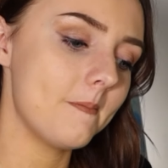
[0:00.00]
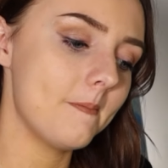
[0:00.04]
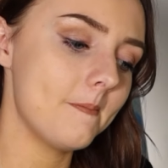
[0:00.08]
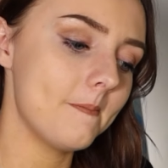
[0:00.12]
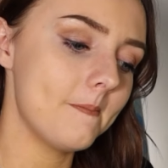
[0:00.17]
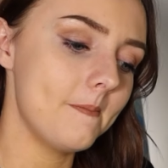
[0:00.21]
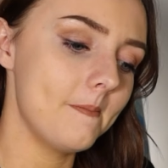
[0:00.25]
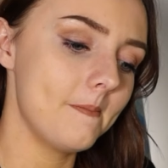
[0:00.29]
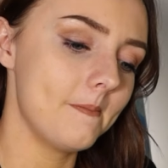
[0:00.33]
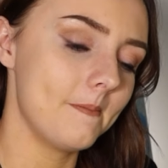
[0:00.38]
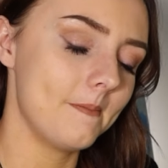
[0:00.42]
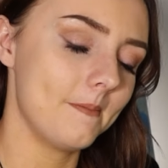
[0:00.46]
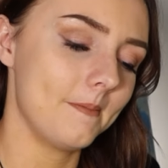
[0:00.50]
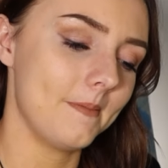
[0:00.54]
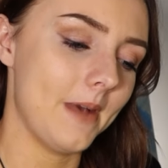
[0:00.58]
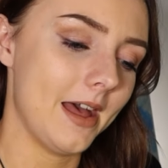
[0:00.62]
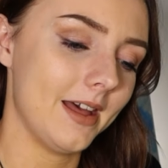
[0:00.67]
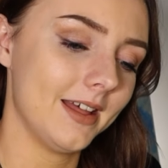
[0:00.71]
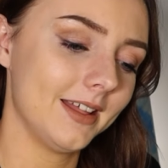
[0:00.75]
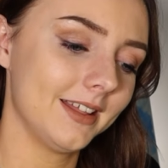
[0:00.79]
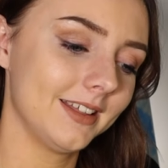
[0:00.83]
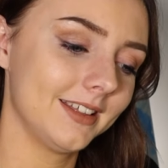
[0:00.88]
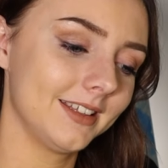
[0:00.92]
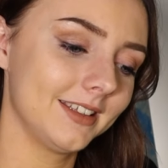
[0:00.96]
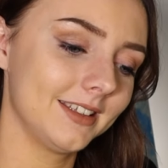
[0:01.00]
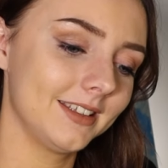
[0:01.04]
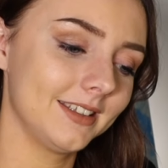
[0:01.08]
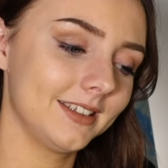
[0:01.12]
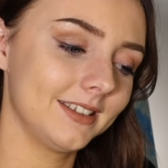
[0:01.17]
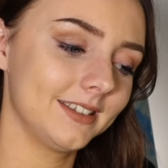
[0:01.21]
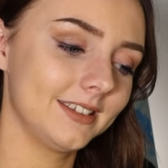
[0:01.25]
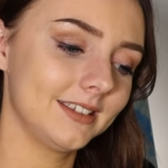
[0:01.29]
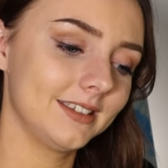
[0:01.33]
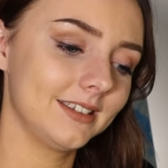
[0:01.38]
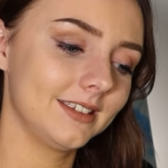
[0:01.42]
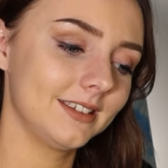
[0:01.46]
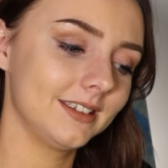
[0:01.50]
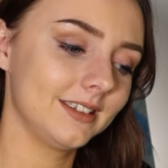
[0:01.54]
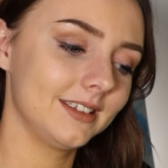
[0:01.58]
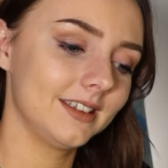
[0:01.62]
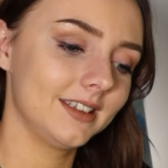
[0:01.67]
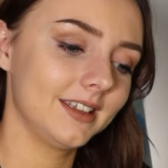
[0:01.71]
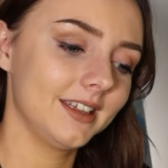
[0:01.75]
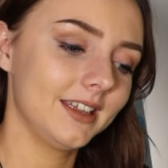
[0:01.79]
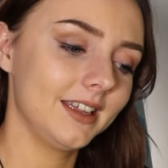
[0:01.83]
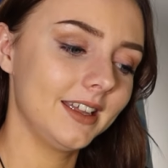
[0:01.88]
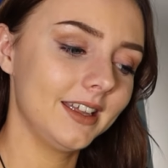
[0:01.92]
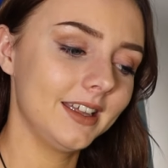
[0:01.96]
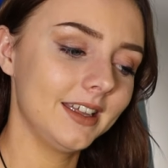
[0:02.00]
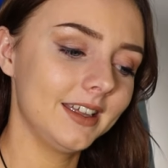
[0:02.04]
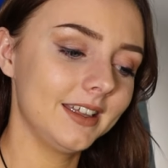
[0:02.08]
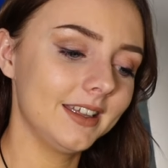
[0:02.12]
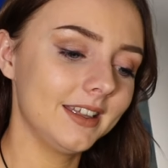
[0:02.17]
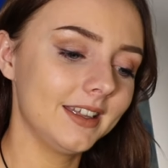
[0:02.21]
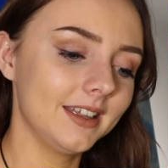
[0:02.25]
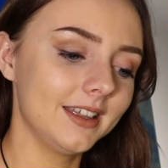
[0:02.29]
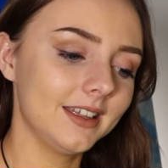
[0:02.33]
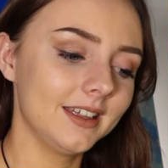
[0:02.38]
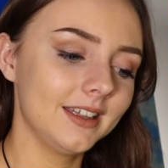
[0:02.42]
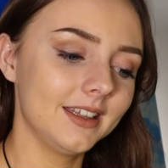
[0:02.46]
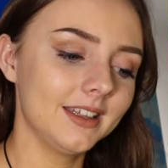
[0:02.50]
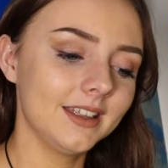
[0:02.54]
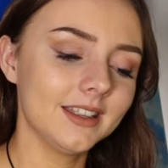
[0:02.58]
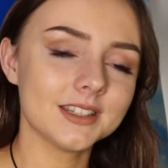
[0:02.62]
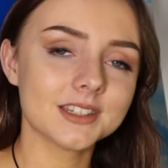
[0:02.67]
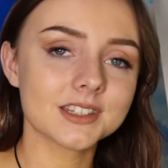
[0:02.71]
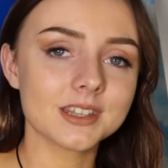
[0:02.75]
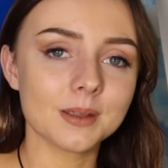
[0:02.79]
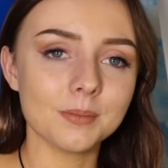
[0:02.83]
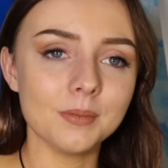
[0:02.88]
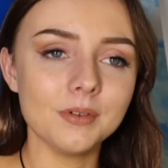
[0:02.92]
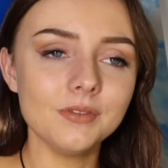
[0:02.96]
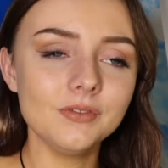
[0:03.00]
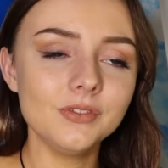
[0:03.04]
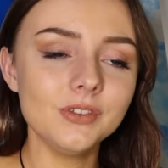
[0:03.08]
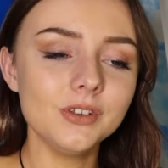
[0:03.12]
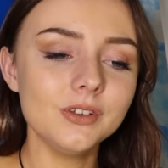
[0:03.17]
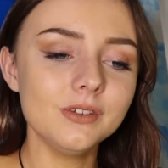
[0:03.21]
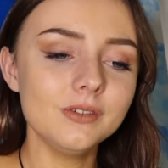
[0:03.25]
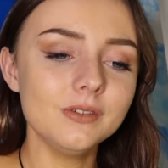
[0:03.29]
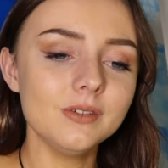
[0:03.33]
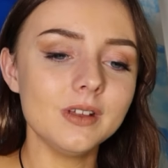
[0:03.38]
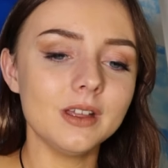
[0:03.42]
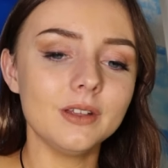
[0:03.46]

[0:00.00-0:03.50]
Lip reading: Some of you,